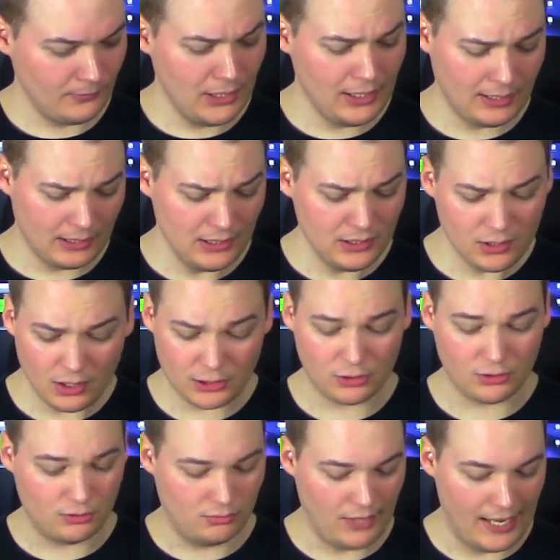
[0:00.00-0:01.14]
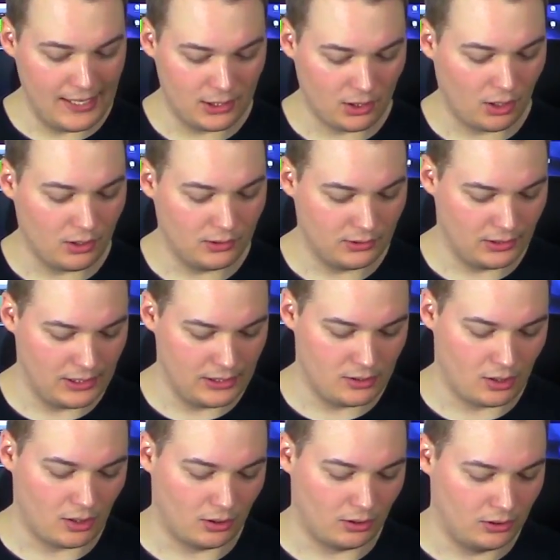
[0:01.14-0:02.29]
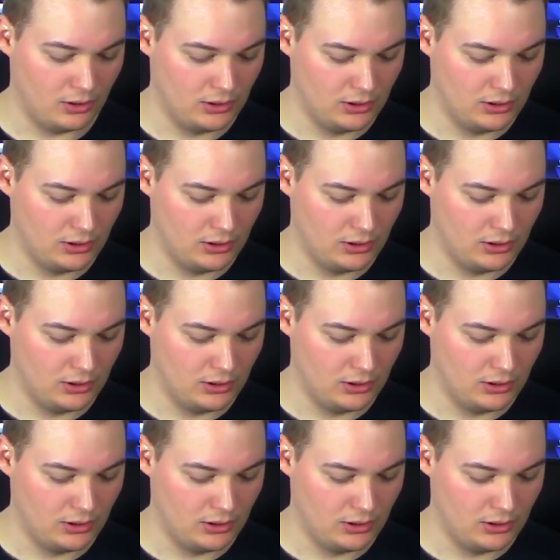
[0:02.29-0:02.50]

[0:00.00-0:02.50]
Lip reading: Yeah, this is also a solid guitar.